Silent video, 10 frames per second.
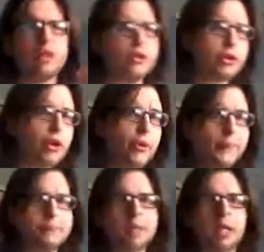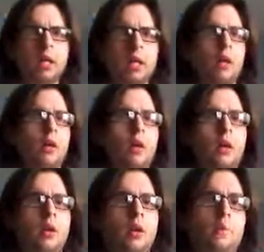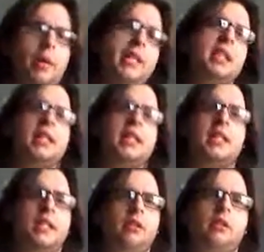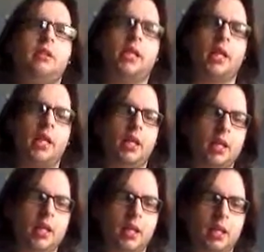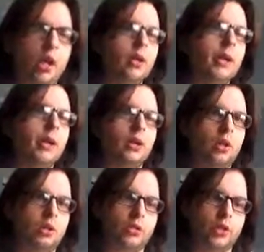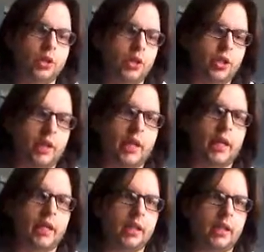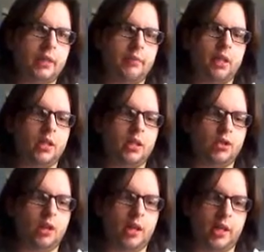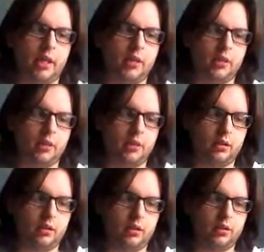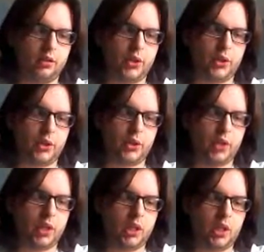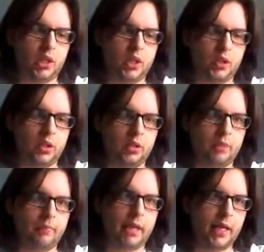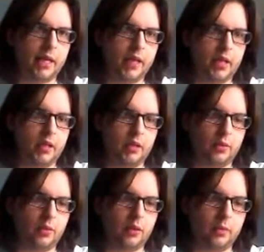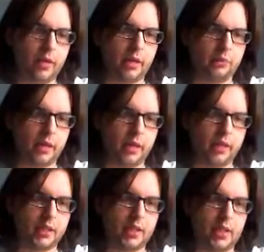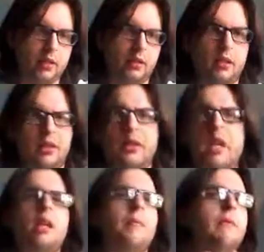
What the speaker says: so basically the series is all about Lelouch and him trying to make the world a better place. And they end up